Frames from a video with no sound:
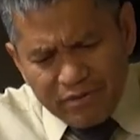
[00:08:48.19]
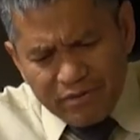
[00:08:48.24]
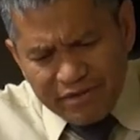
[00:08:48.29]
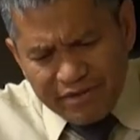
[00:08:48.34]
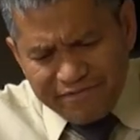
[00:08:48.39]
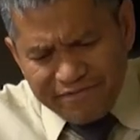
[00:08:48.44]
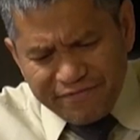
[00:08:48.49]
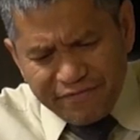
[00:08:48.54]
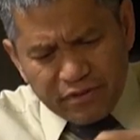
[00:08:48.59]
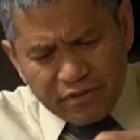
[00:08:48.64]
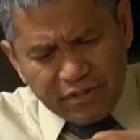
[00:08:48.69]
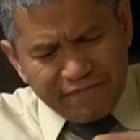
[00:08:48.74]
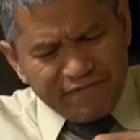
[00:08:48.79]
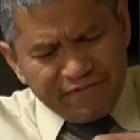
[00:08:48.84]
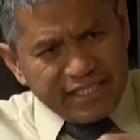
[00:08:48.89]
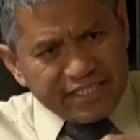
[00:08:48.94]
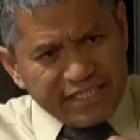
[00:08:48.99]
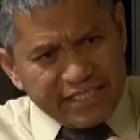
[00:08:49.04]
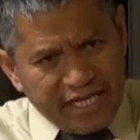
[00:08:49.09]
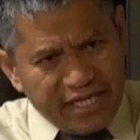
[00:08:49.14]
on the foot, if
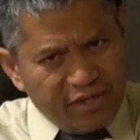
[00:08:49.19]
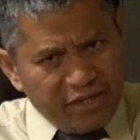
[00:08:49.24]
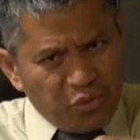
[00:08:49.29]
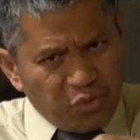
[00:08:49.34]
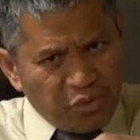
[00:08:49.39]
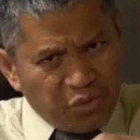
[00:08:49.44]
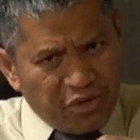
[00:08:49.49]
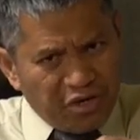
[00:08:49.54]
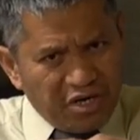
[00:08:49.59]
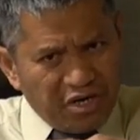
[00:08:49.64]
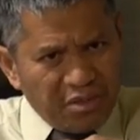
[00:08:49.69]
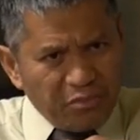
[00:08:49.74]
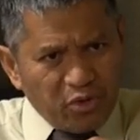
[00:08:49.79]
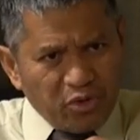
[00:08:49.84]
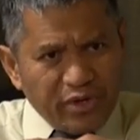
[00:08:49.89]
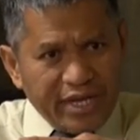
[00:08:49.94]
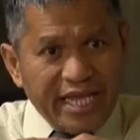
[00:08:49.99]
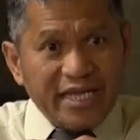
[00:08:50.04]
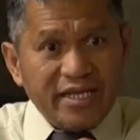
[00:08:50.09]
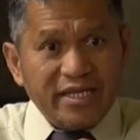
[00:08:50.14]
there's any worm
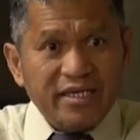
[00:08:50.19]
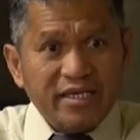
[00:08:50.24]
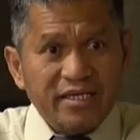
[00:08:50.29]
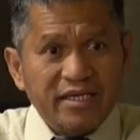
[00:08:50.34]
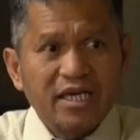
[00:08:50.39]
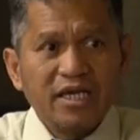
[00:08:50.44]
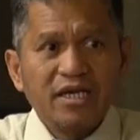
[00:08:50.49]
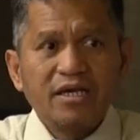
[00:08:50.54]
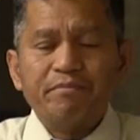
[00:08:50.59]
or any,